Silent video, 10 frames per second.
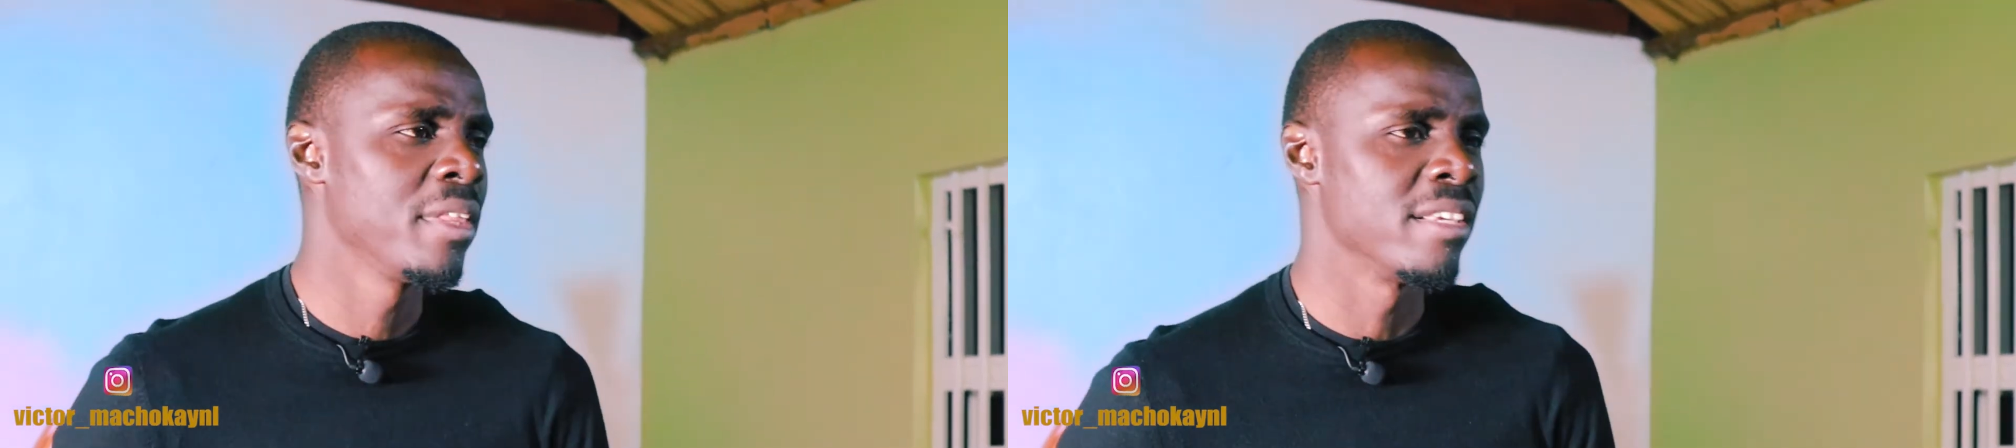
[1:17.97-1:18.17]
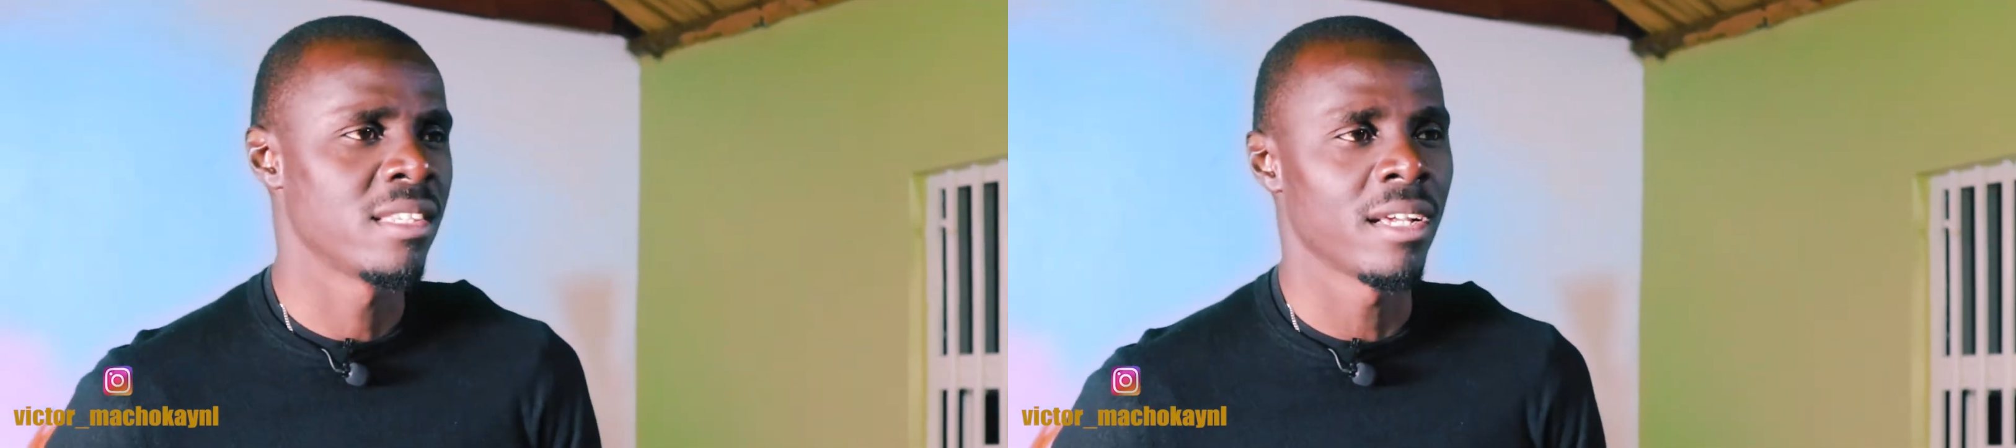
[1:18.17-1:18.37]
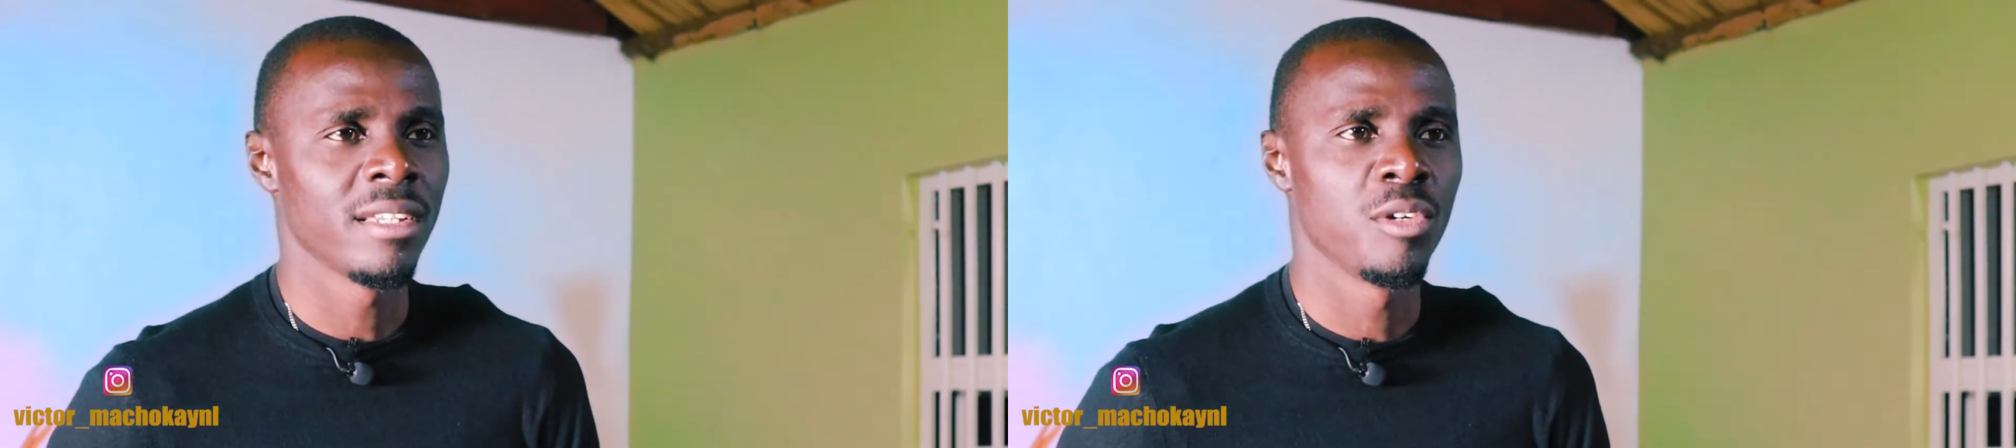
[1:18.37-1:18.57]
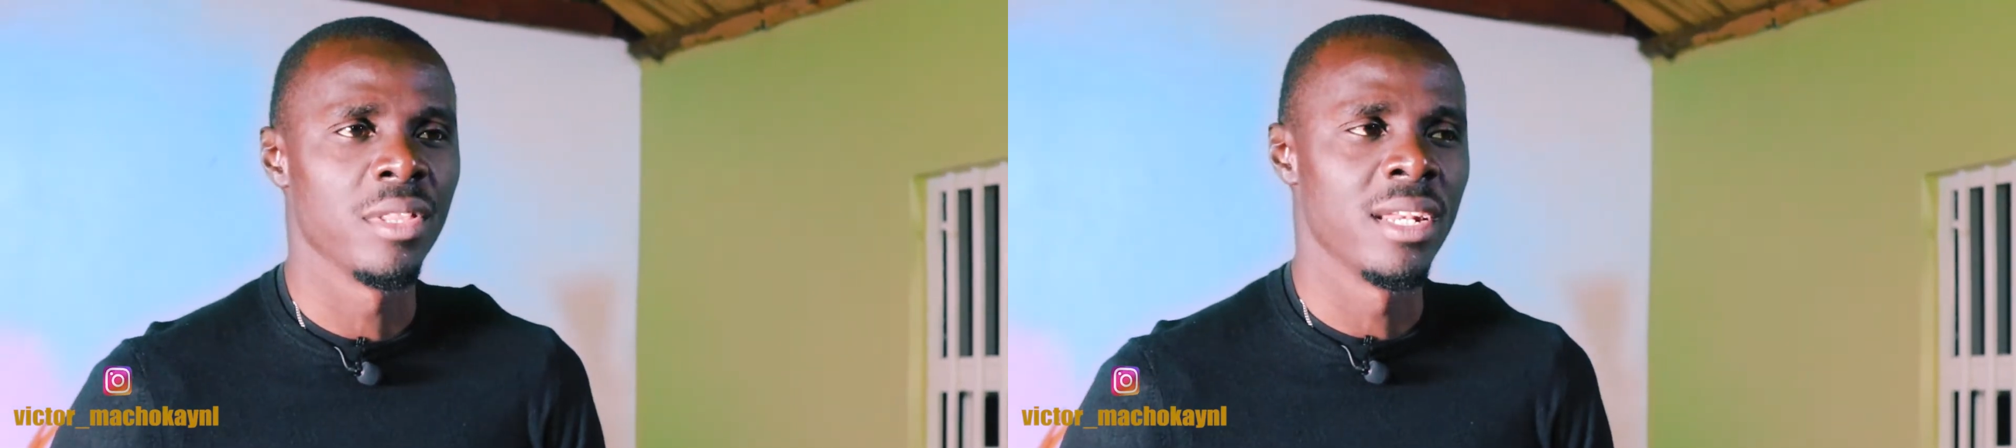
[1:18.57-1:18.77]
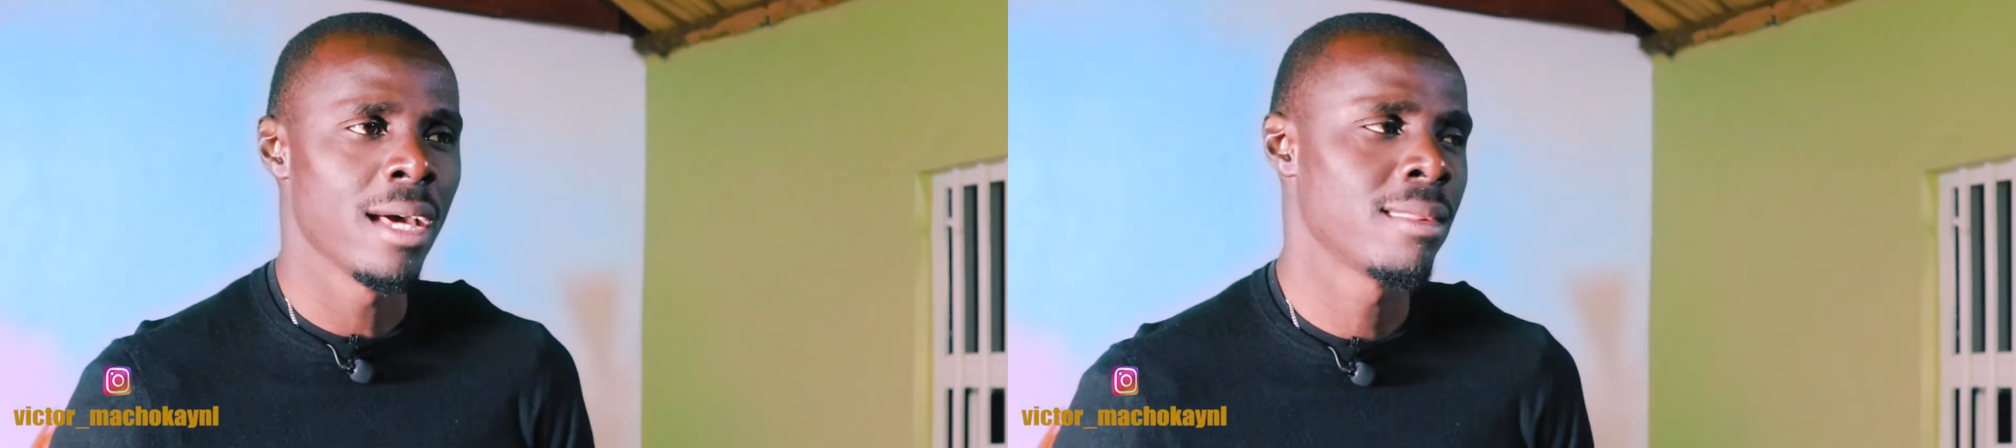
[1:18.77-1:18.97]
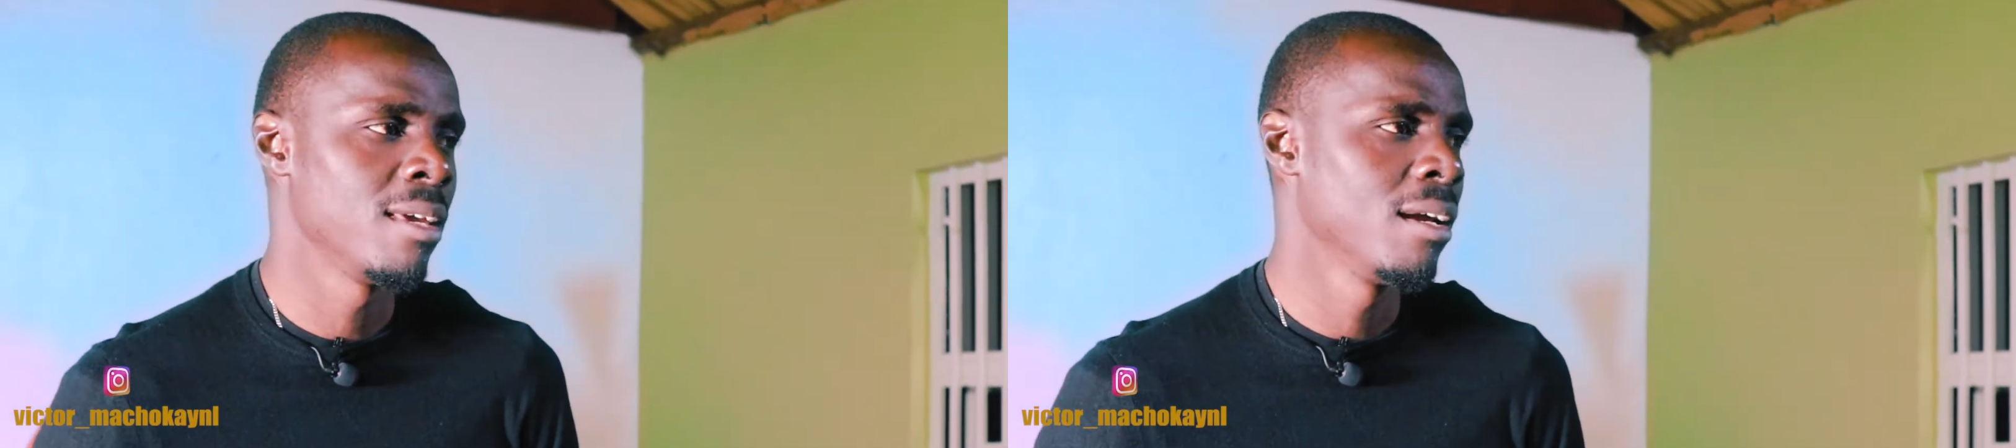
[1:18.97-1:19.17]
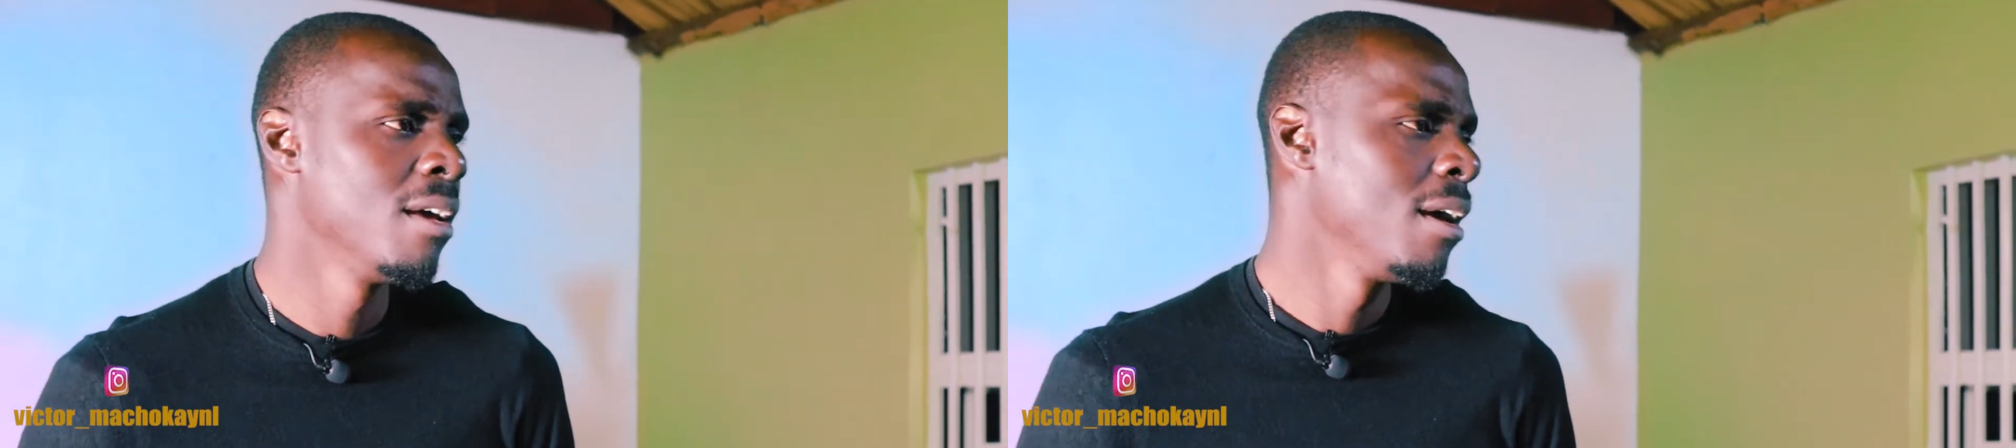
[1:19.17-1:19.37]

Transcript: they started with nothing